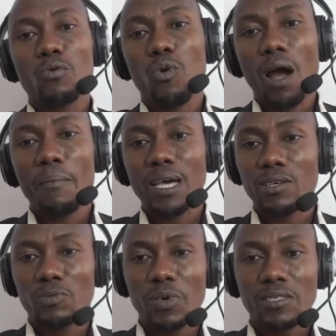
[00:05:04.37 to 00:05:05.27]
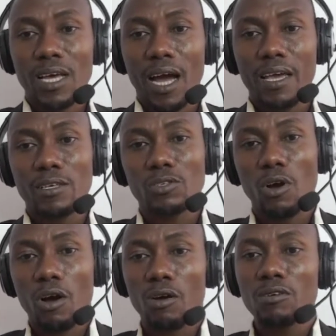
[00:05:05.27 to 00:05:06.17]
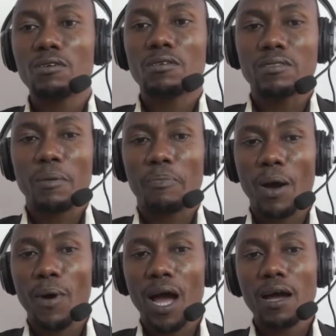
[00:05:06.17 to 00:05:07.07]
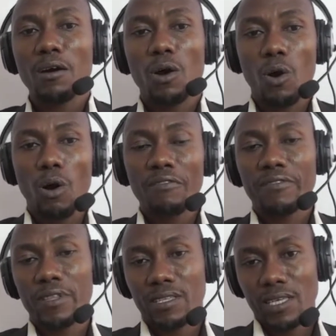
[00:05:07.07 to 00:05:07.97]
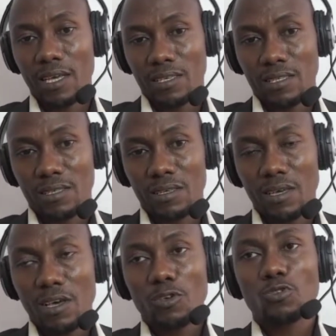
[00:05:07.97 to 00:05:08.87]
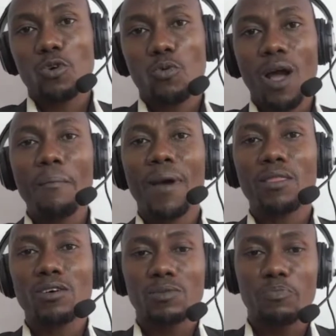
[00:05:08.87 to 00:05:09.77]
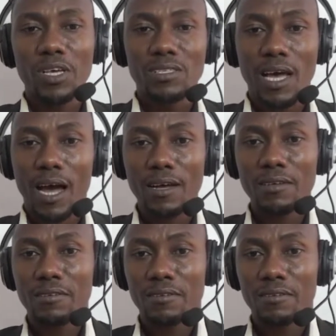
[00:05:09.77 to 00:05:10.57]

1 minus beta is called the power of the test. So 1 minus beta